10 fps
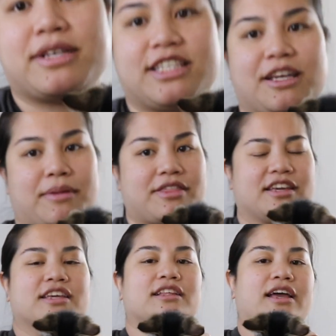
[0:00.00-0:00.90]
I see him, I
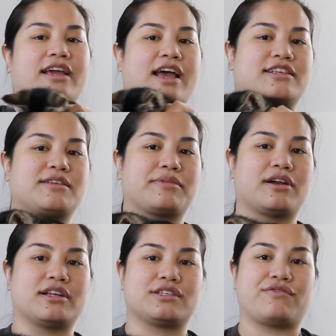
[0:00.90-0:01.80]
think he like has something
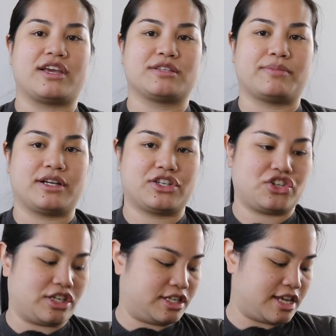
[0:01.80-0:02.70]
on his face, but it's
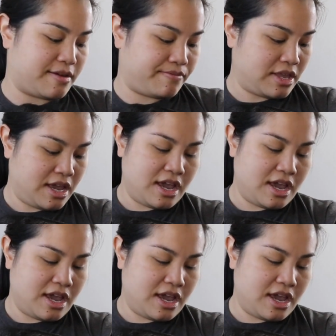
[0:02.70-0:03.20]
just him.